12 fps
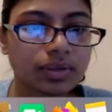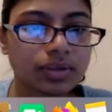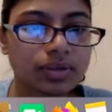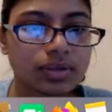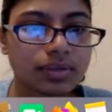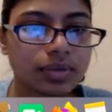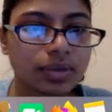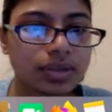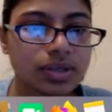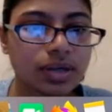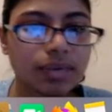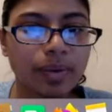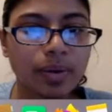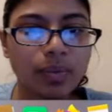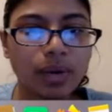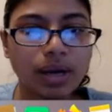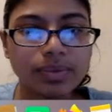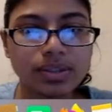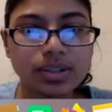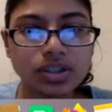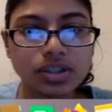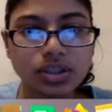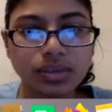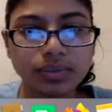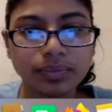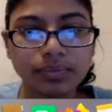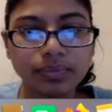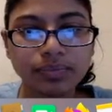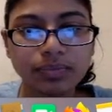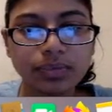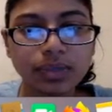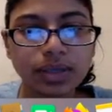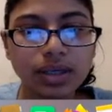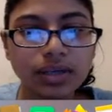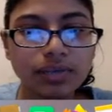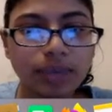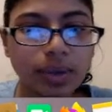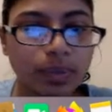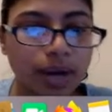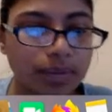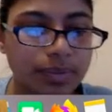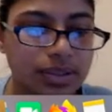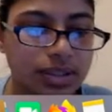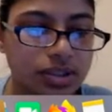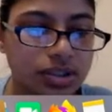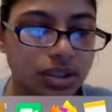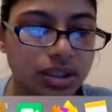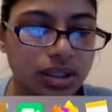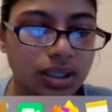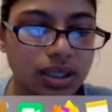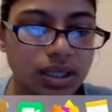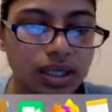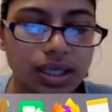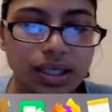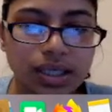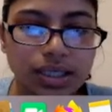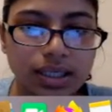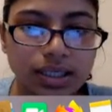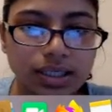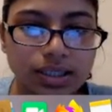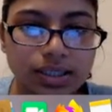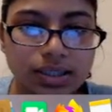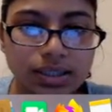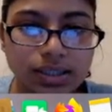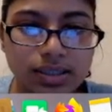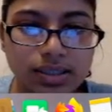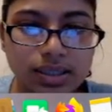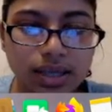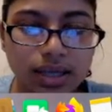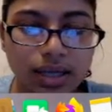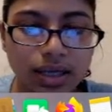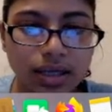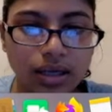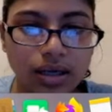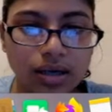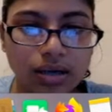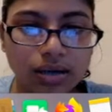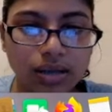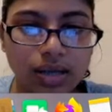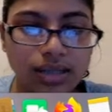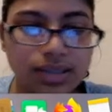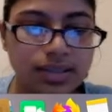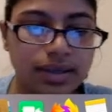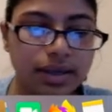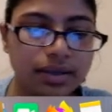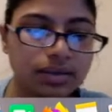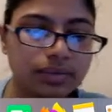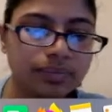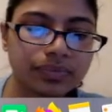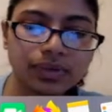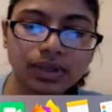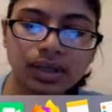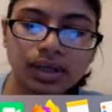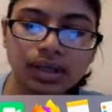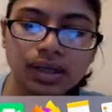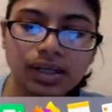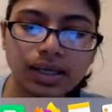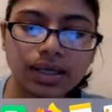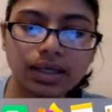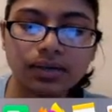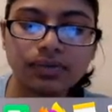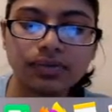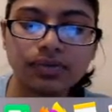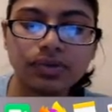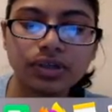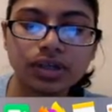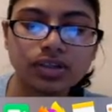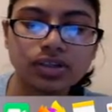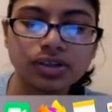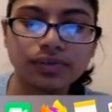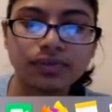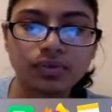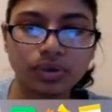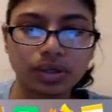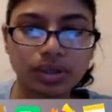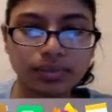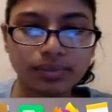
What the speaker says: So I'm going to talk about my Y position. If my Y position is, let's say, less than negative 340,